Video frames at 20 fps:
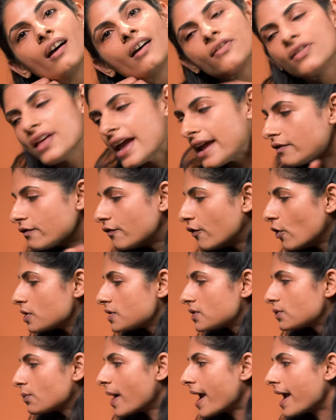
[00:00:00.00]
then
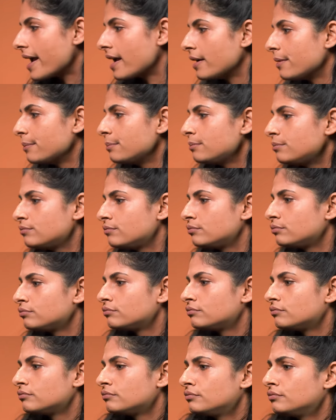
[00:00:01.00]
forswear him,
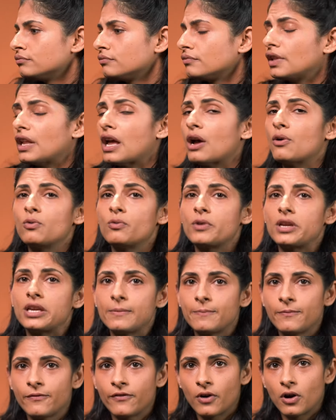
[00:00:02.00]
now
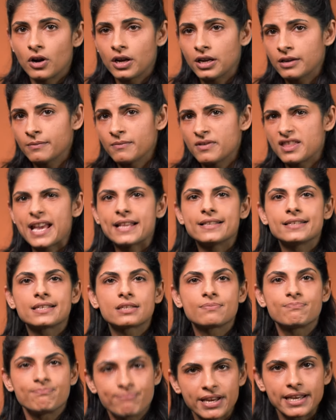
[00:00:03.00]
weep for him, then
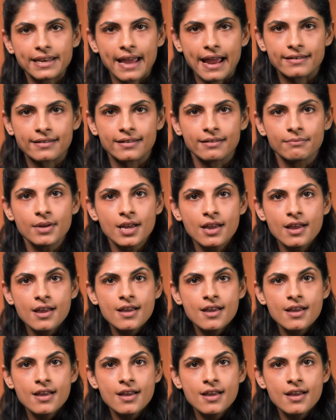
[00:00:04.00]
spit at him,